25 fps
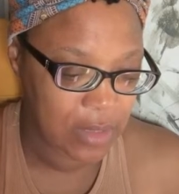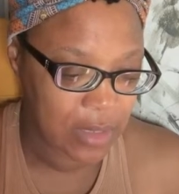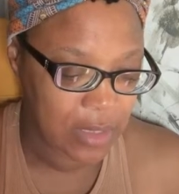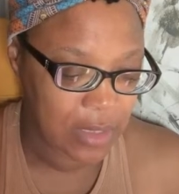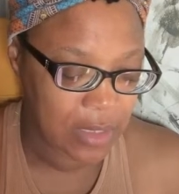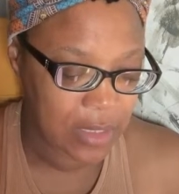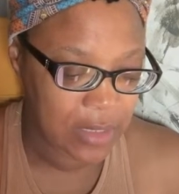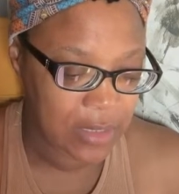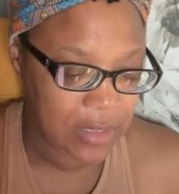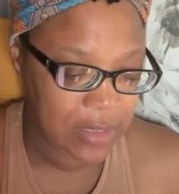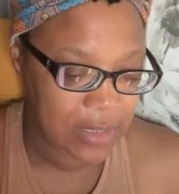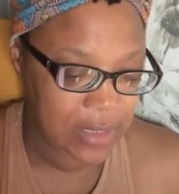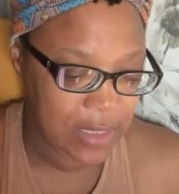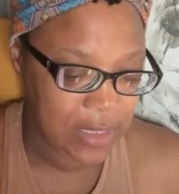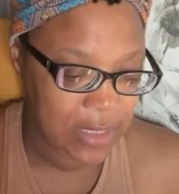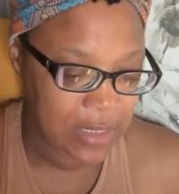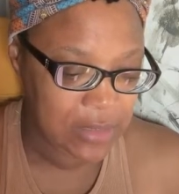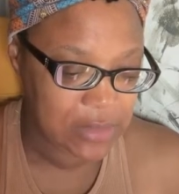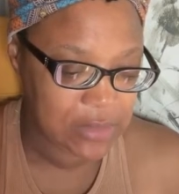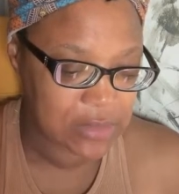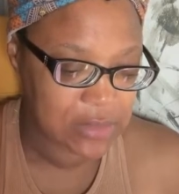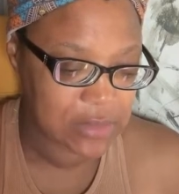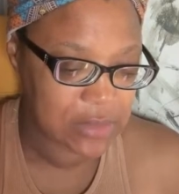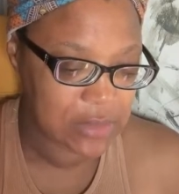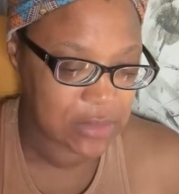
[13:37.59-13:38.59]
and
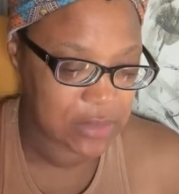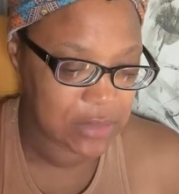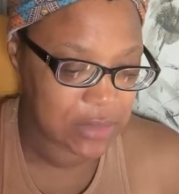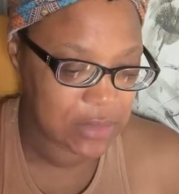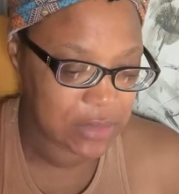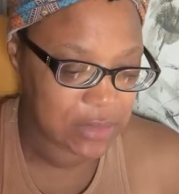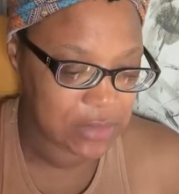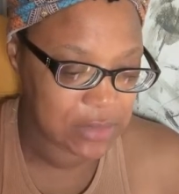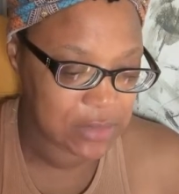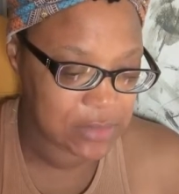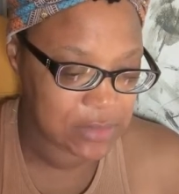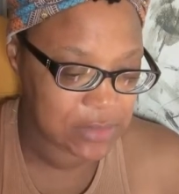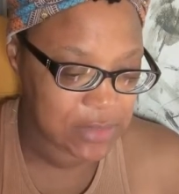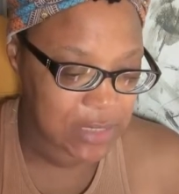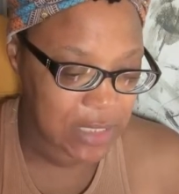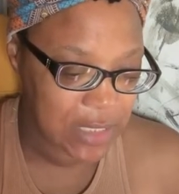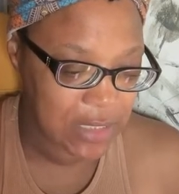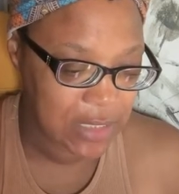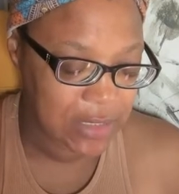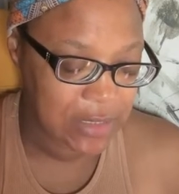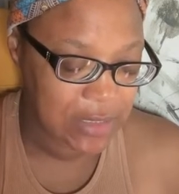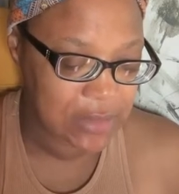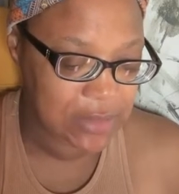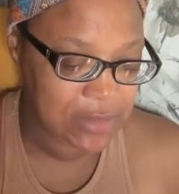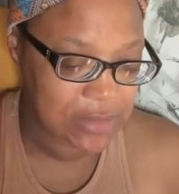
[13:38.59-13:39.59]
let
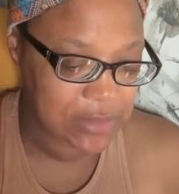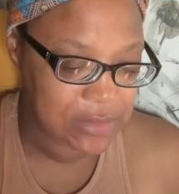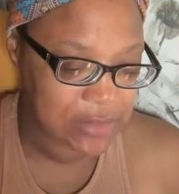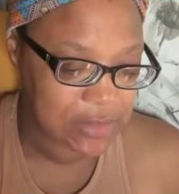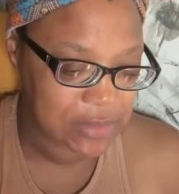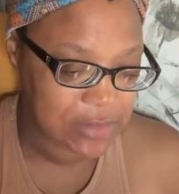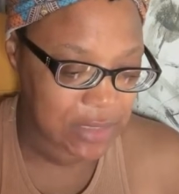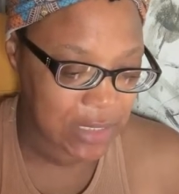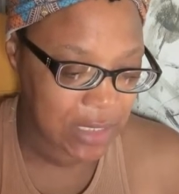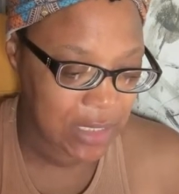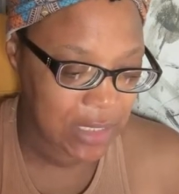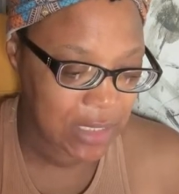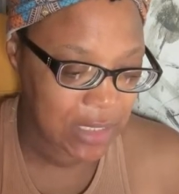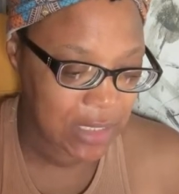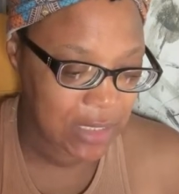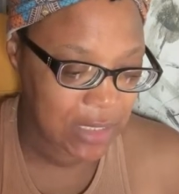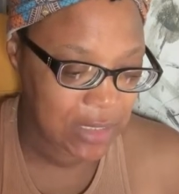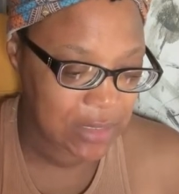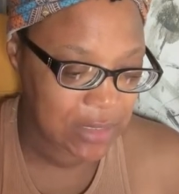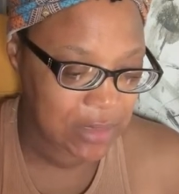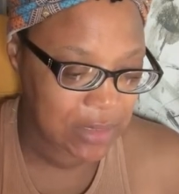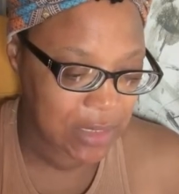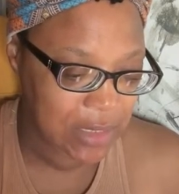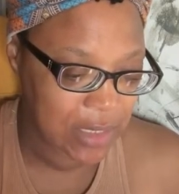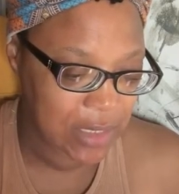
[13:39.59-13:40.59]
Satan
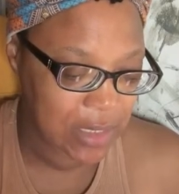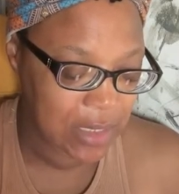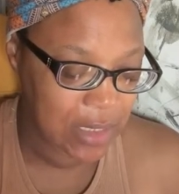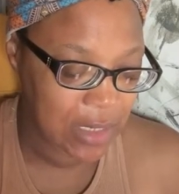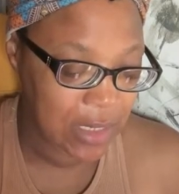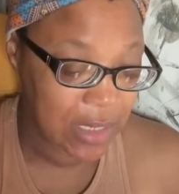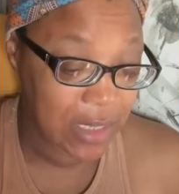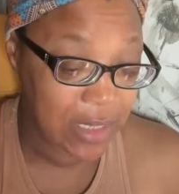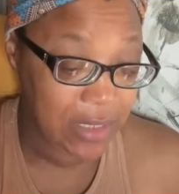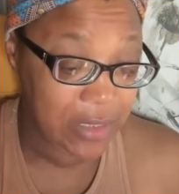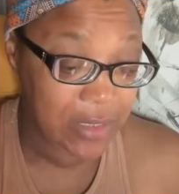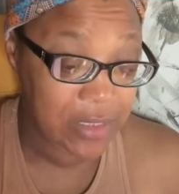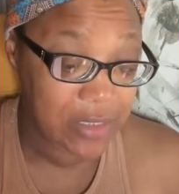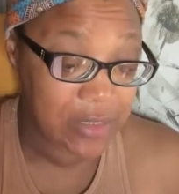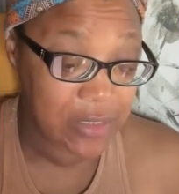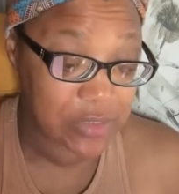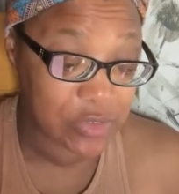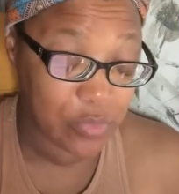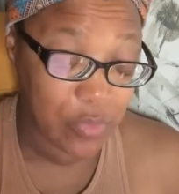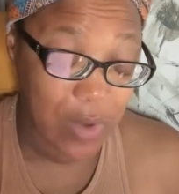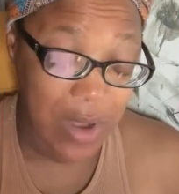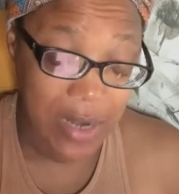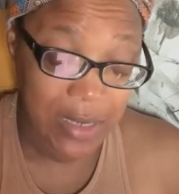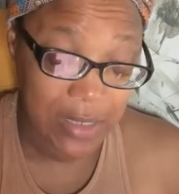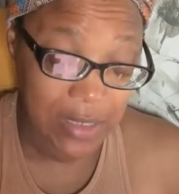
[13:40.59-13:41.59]
stand
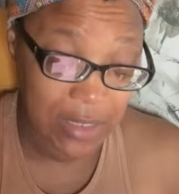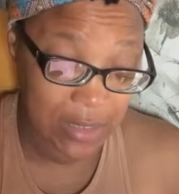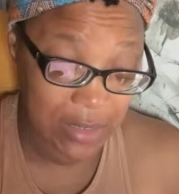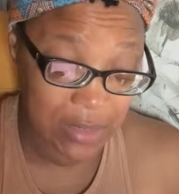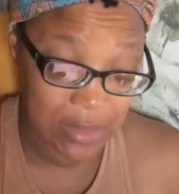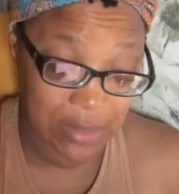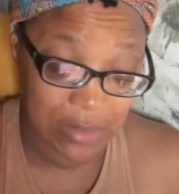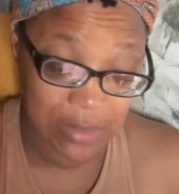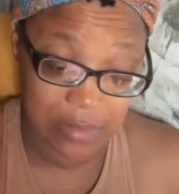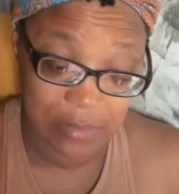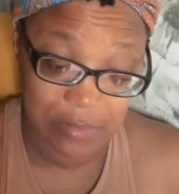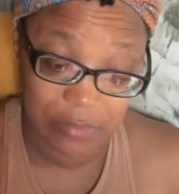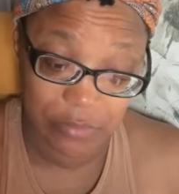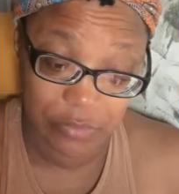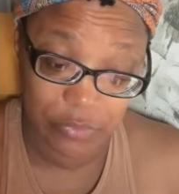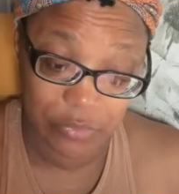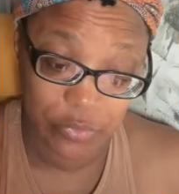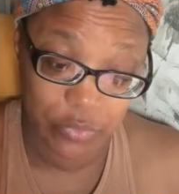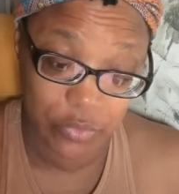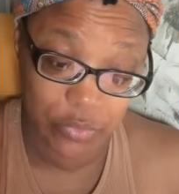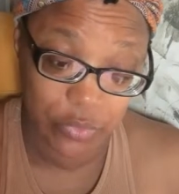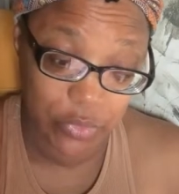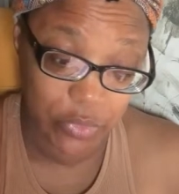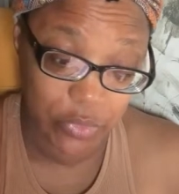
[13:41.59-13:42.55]
at his right hand.